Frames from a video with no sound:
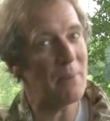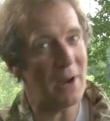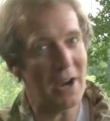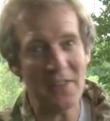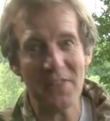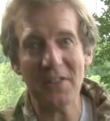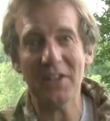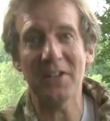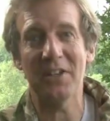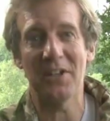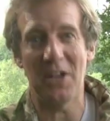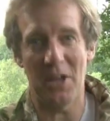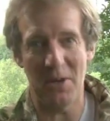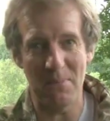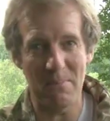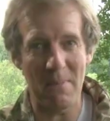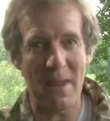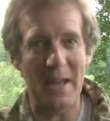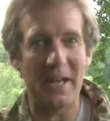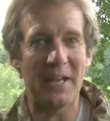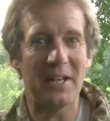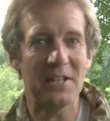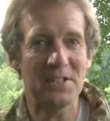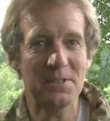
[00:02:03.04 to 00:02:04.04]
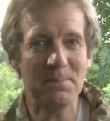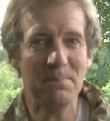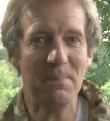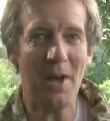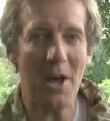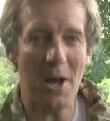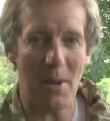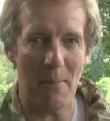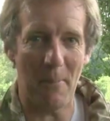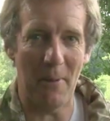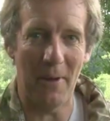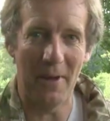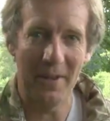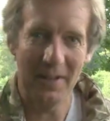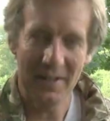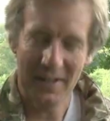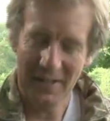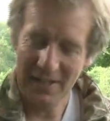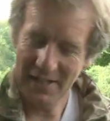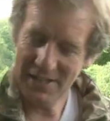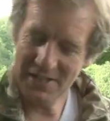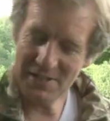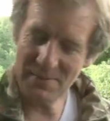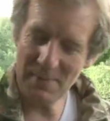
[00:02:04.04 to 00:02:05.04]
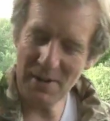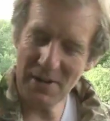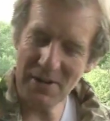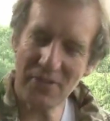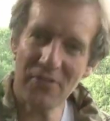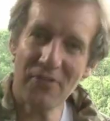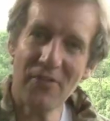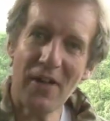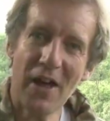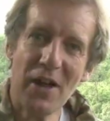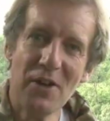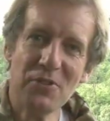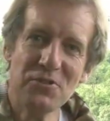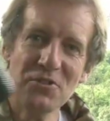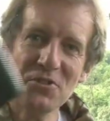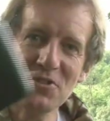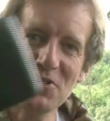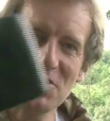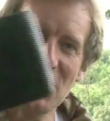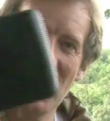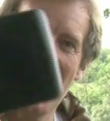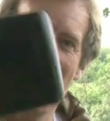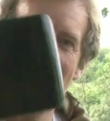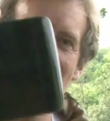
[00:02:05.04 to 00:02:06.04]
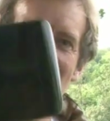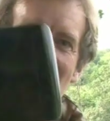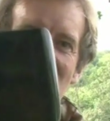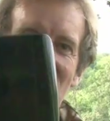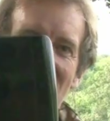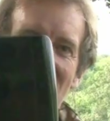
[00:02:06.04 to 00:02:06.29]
by the Gunmakers pub. It's about a thousand times the